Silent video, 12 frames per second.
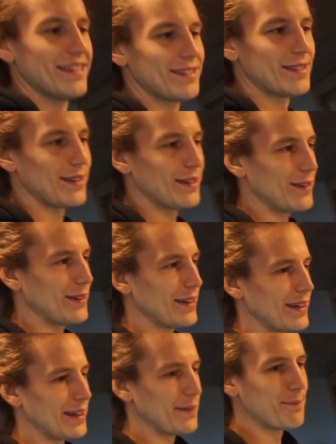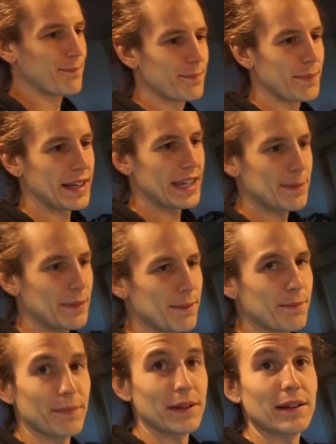So uh, I keep my
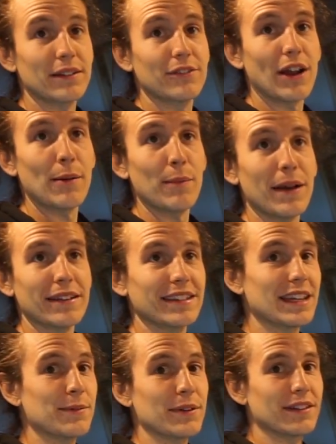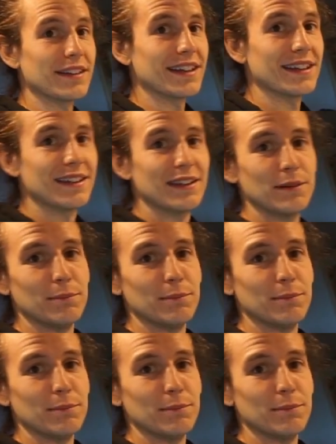try my best to keep it clean.